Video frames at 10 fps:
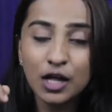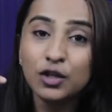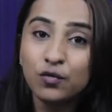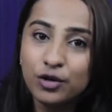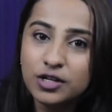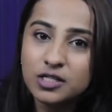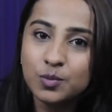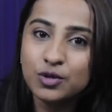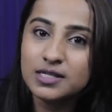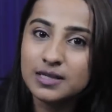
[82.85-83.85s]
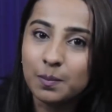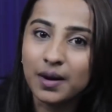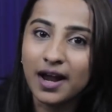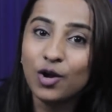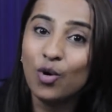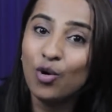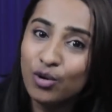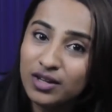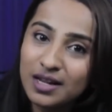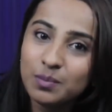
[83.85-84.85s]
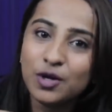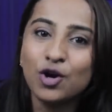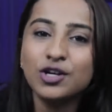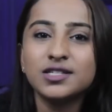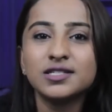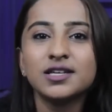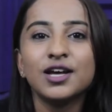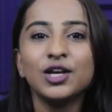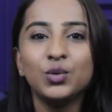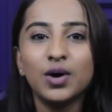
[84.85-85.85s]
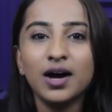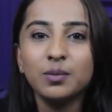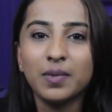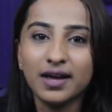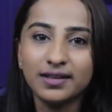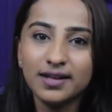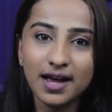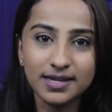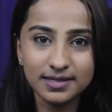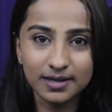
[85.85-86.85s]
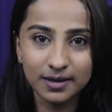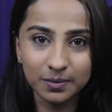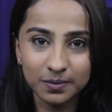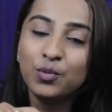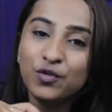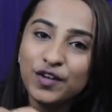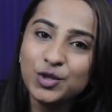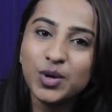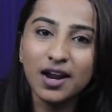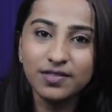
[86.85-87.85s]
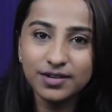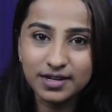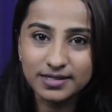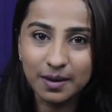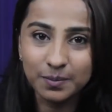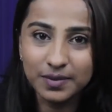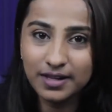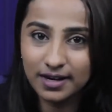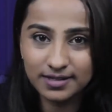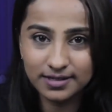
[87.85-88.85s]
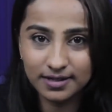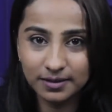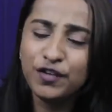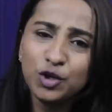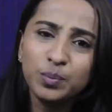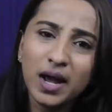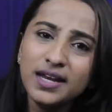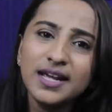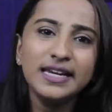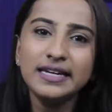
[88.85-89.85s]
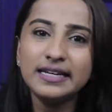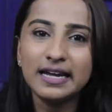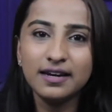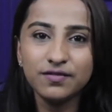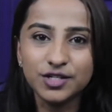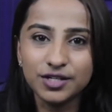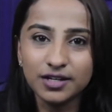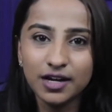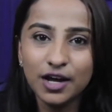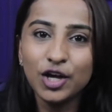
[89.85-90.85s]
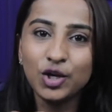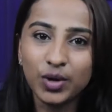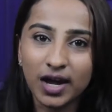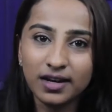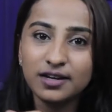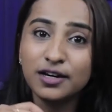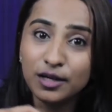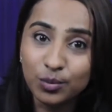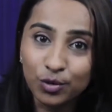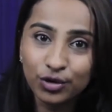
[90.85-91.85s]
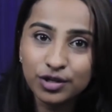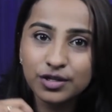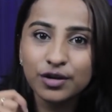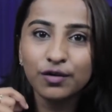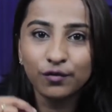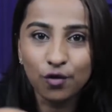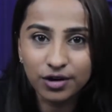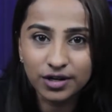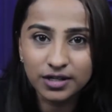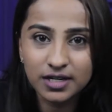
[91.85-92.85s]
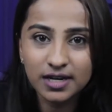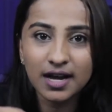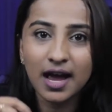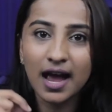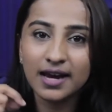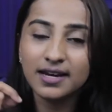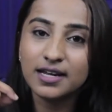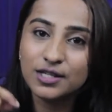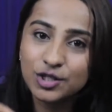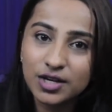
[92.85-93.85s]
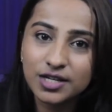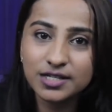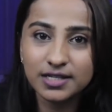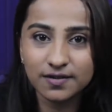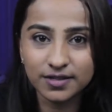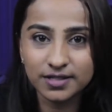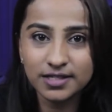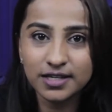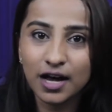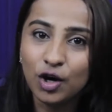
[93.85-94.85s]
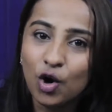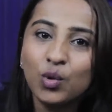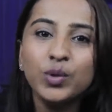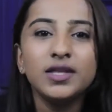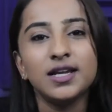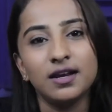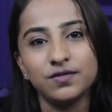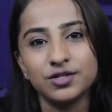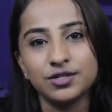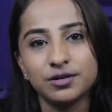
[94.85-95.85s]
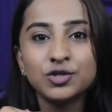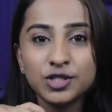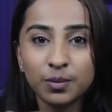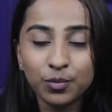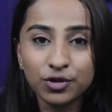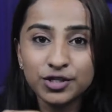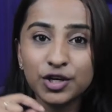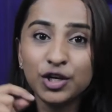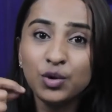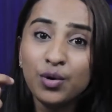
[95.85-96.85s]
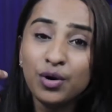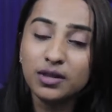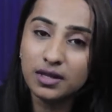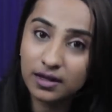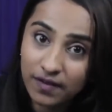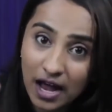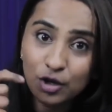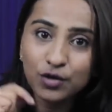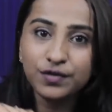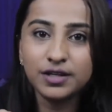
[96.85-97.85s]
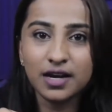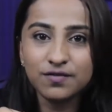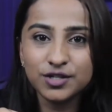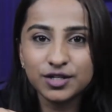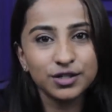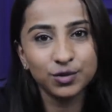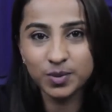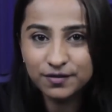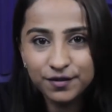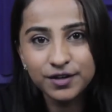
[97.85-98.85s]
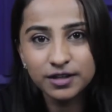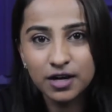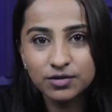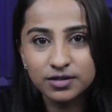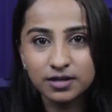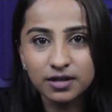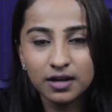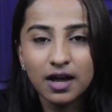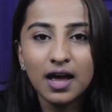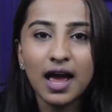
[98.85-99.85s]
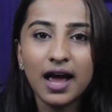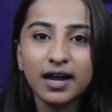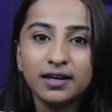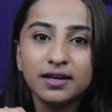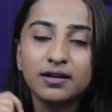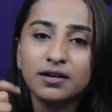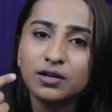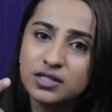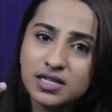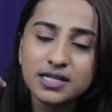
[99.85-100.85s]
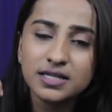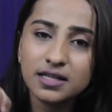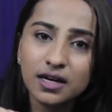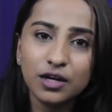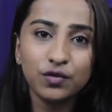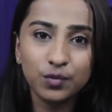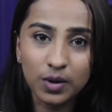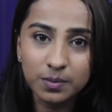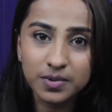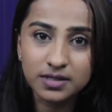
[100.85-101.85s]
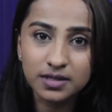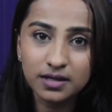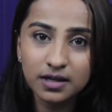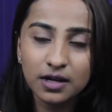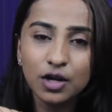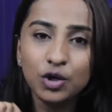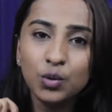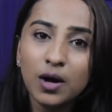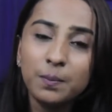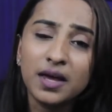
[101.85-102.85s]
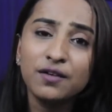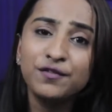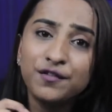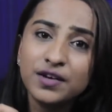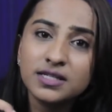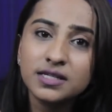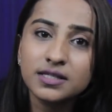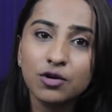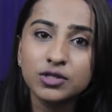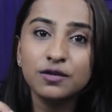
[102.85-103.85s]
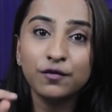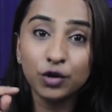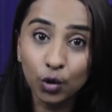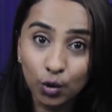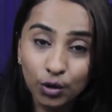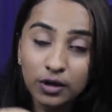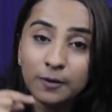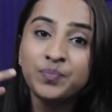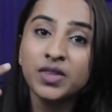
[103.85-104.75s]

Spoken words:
The wooden spoon is supplied only because you are buying the ice cream. Moving to another example, let us see. When you buy an LED television, you get a remote, warranty, and installation services along with the television. So suppose the value of the television is rupees 50,000 and GST at the rate of 12%, you are paying 56,000 for the whole